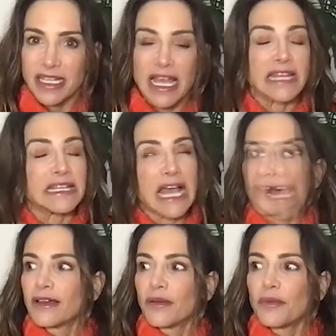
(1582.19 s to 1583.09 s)
And
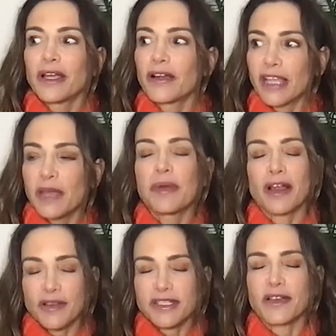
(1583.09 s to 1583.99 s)
yes, we are keeping
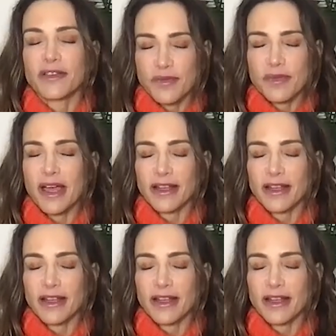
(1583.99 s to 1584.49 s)
ourselves from that